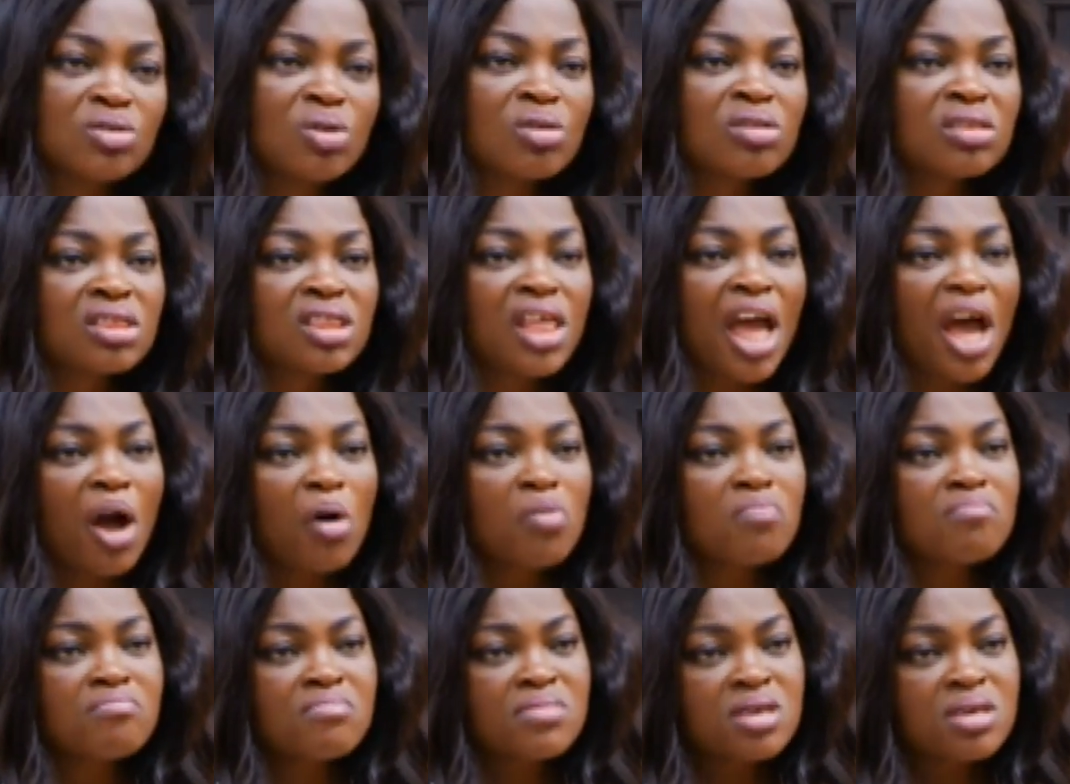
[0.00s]
So
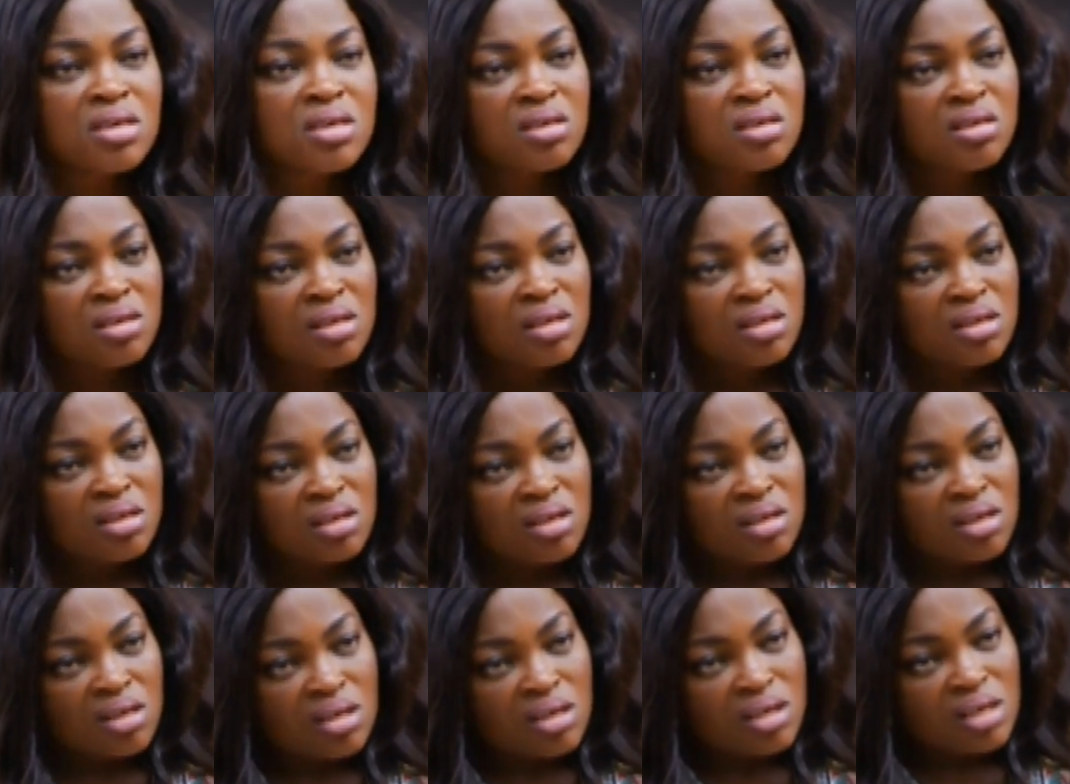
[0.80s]
tell me,
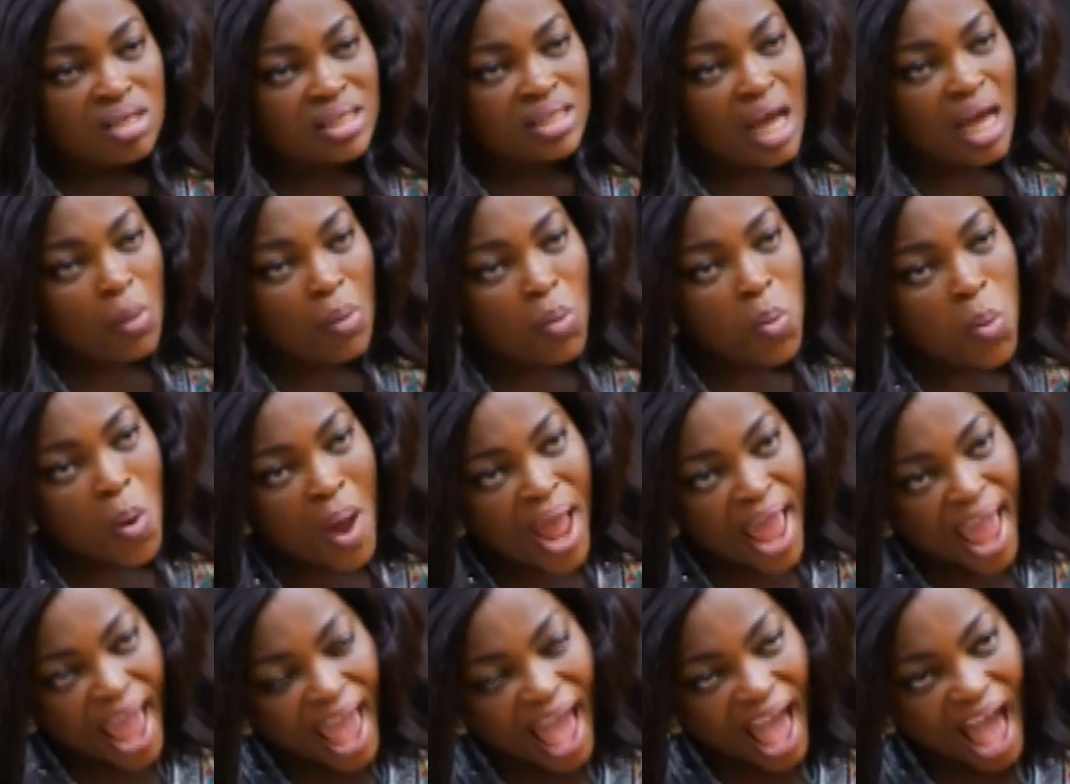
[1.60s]
is that
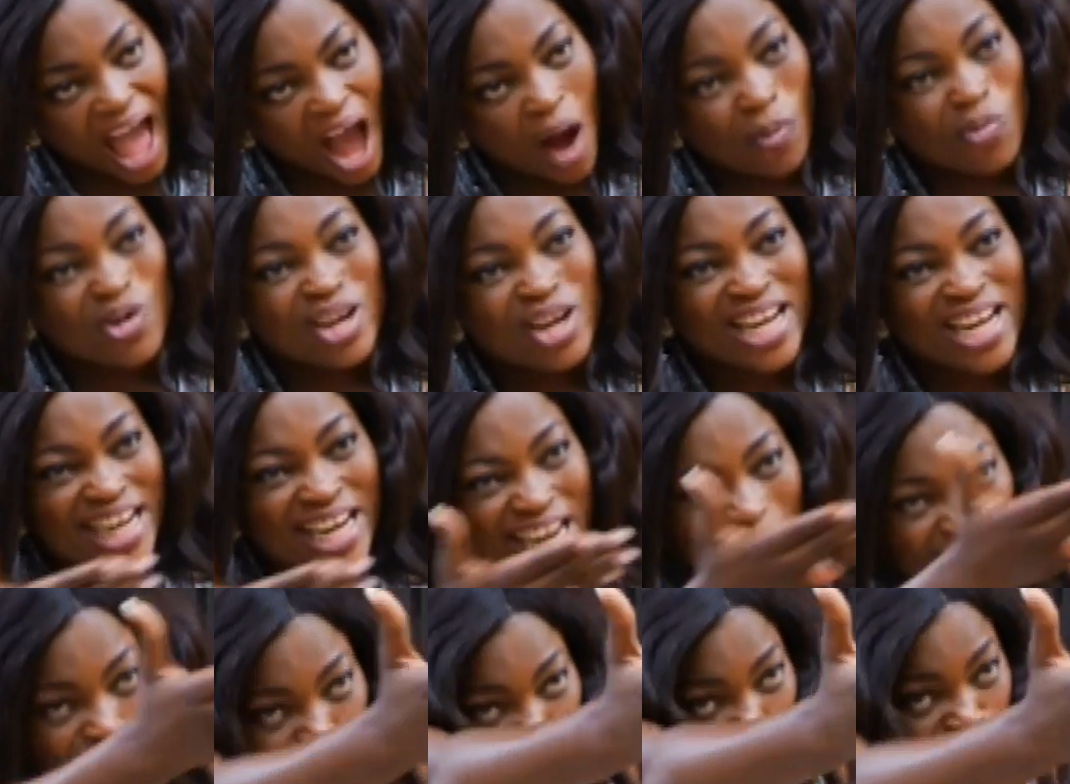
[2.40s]
where I will
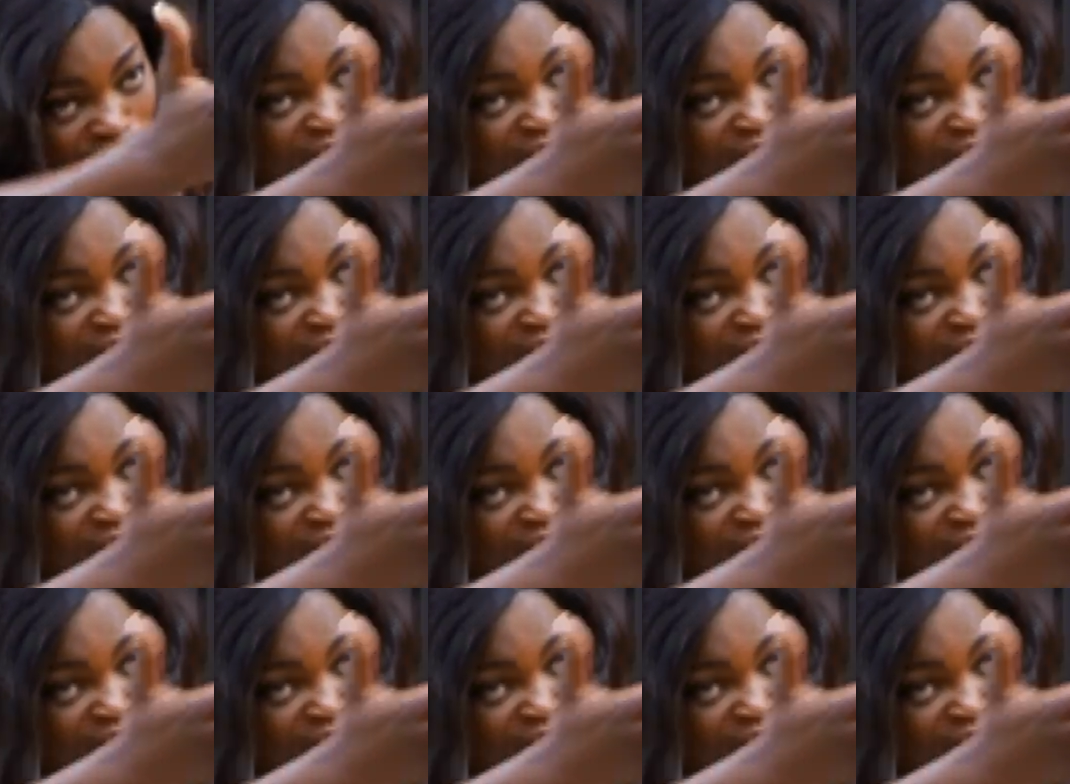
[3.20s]
learn how to